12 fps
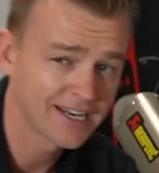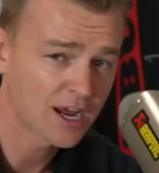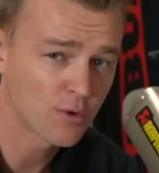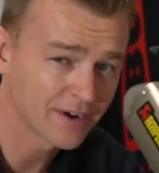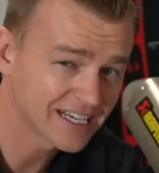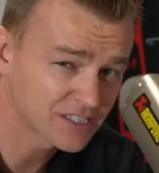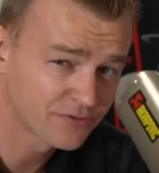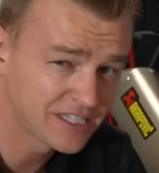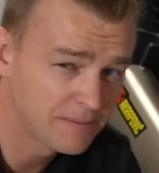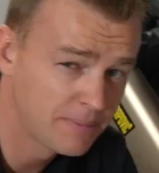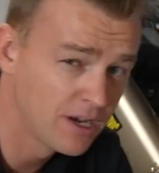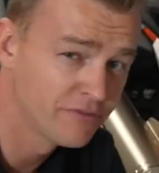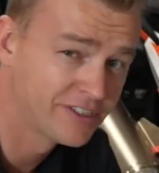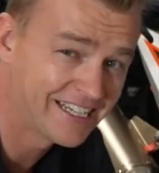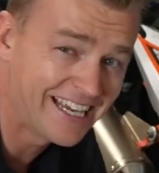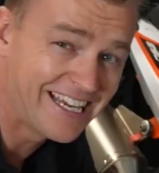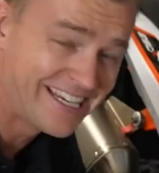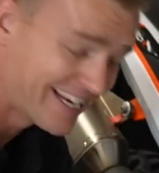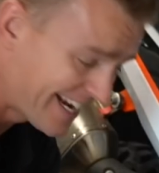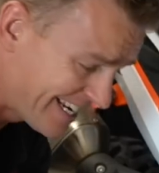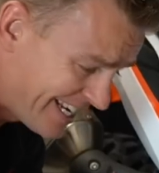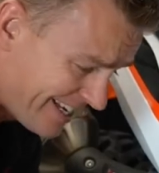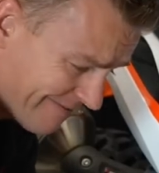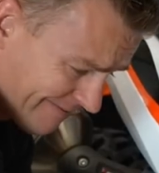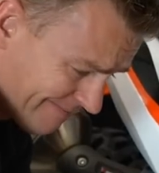Now, as for the beloved 890,